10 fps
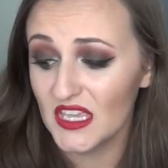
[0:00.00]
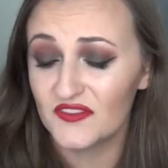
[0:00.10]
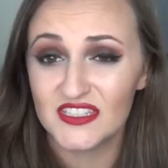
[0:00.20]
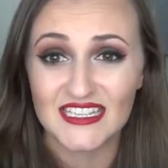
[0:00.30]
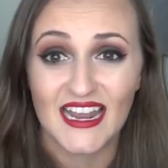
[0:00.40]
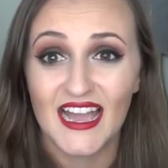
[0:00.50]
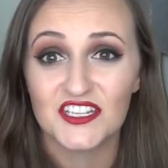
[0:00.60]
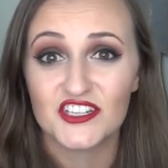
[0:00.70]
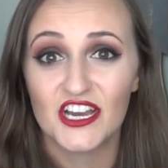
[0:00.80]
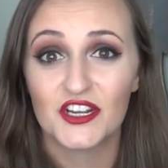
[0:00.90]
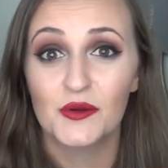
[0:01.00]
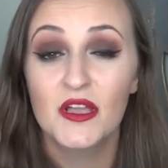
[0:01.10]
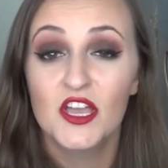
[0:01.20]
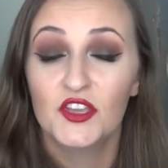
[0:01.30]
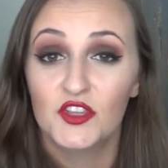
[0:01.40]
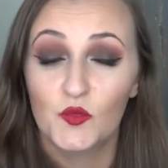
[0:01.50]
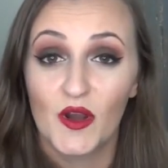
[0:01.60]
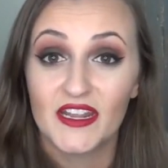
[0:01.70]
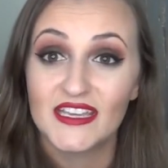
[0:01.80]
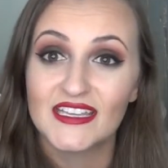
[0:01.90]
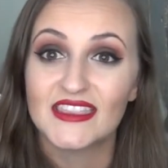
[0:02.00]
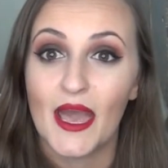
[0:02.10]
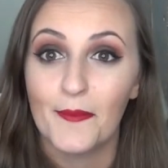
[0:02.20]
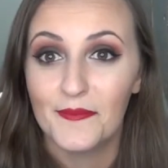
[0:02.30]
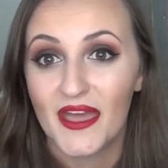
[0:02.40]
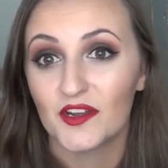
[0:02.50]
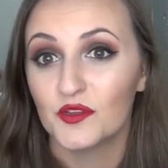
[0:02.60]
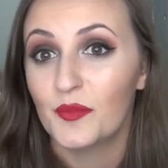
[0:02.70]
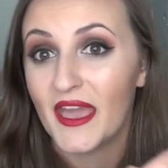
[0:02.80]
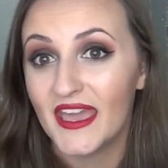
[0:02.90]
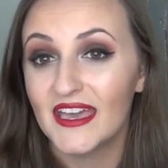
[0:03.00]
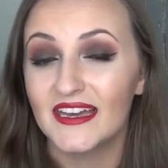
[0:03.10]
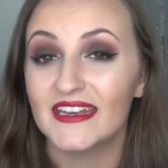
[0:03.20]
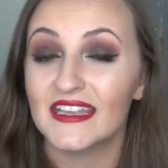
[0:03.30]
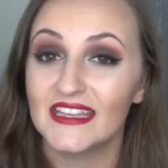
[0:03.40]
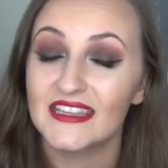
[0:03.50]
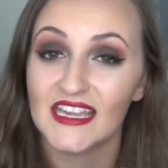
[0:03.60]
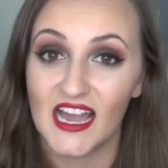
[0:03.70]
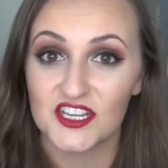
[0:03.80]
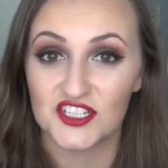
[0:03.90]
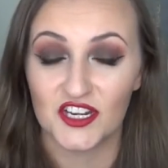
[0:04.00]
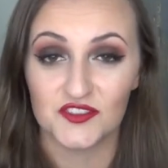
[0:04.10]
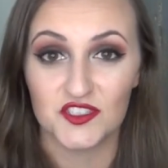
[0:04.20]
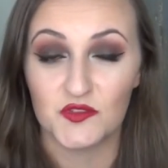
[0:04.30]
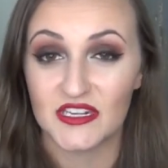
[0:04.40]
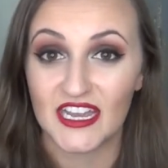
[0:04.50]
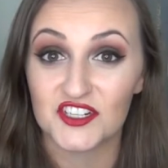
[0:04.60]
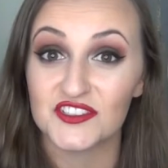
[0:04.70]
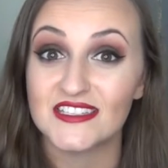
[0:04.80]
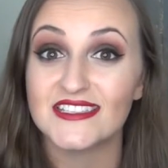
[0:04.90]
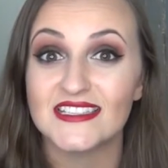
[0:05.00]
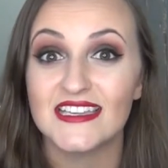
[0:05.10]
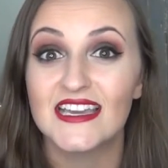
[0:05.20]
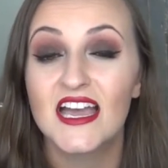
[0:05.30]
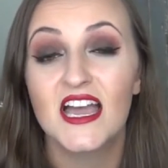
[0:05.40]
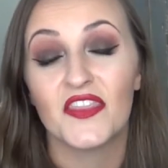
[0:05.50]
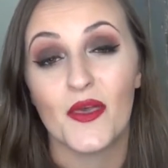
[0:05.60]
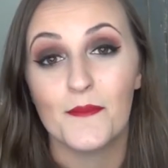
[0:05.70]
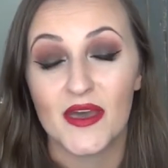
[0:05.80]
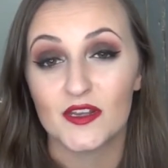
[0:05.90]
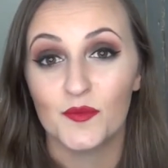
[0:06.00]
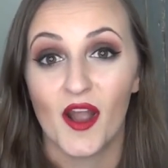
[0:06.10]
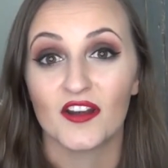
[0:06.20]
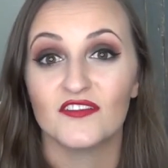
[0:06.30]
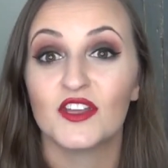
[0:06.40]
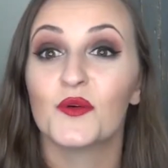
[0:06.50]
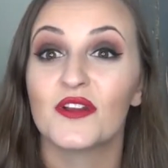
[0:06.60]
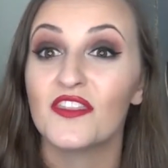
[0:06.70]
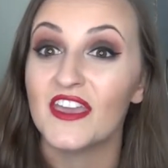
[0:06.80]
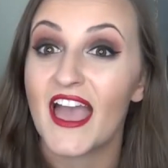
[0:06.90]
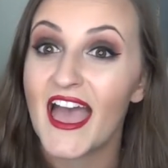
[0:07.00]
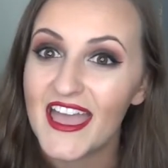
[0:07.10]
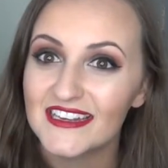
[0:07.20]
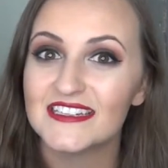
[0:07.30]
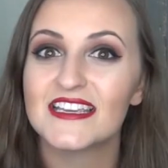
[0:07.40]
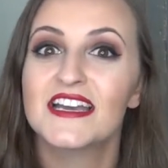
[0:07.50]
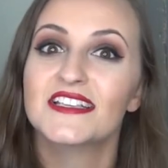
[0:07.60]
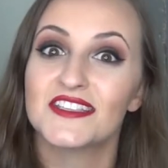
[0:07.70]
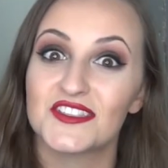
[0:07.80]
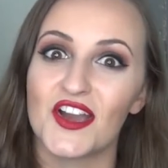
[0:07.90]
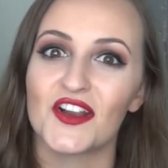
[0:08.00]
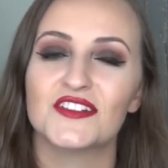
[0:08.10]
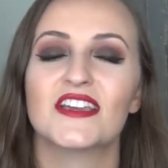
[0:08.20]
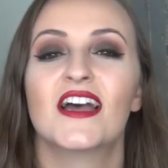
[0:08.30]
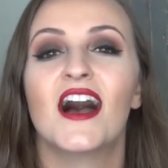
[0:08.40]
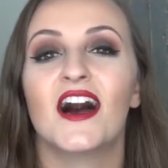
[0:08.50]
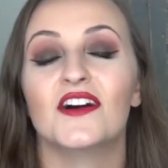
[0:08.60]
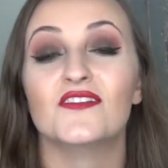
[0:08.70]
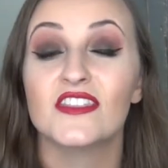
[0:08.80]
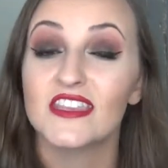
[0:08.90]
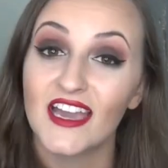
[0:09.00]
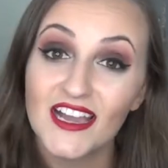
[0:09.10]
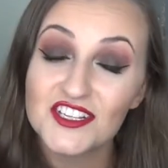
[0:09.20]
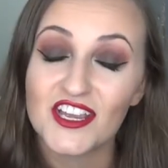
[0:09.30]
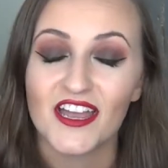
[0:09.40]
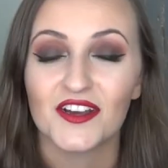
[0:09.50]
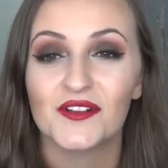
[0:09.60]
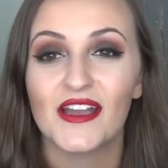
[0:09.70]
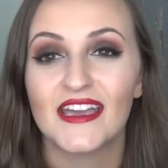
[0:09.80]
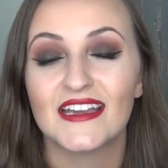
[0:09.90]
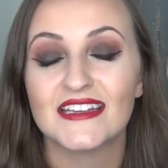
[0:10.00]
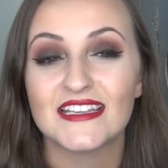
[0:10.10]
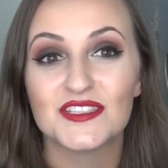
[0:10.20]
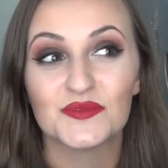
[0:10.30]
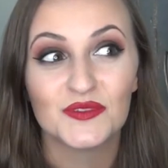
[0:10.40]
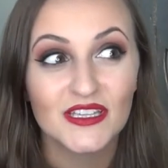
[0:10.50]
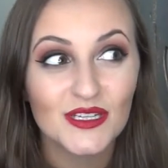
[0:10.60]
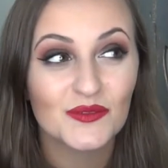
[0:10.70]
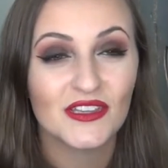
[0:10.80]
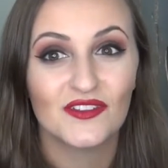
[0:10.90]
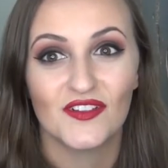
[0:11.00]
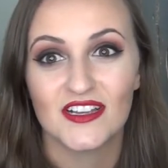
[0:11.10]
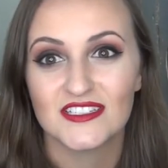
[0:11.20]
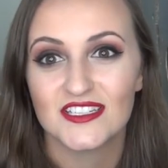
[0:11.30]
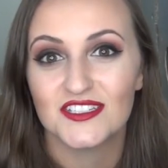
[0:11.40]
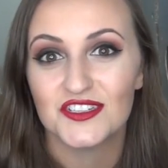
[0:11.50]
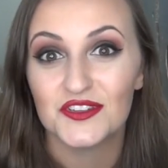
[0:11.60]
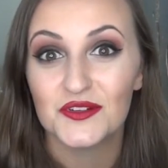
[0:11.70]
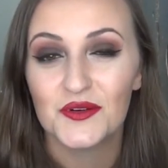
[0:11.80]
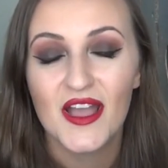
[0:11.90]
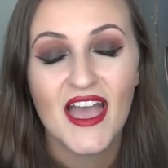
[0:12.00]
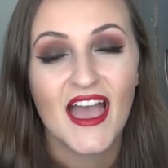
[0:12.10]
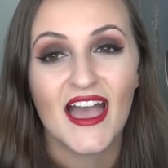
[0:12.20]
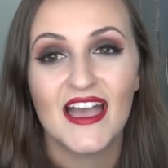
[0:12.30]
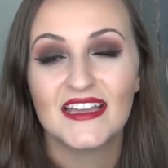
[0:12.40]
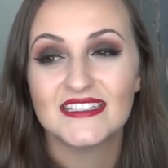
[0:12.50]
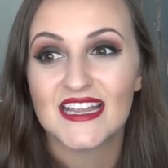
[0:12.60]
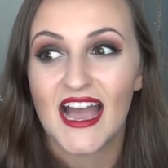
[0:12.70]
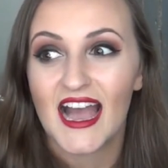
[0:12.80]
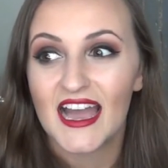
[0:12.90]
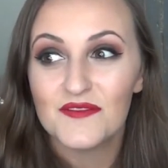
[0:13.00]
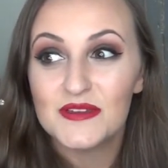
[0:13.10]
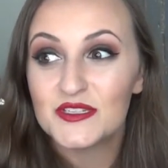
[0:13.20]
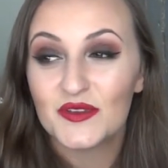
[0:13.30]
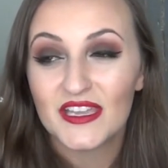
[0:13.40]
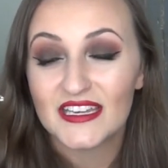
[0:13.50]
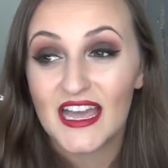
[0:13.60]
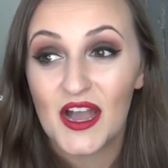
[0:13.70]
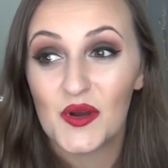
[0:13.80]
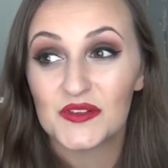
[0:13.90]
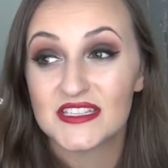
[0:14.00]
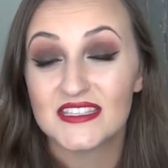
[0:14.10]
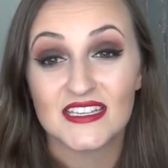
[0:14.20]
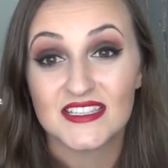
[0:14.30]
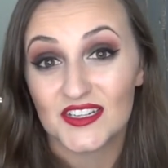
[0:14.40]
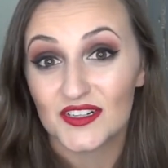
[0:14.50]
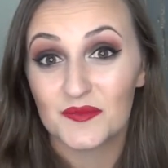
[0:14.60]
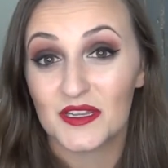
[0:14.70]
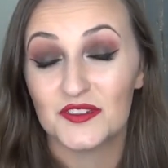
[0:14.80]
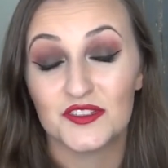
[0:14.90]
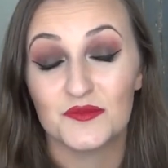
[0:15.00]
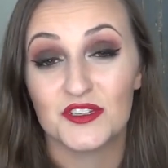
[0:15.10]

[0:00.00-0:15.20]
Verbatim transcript: if it's an eyeshadow, you want to hit that metal pan in the eyeshadow so you can actually see the metal part of it or the end start of the eyeshadow. And it's really, really fun to do. And I've been doing it now since I started my YouTube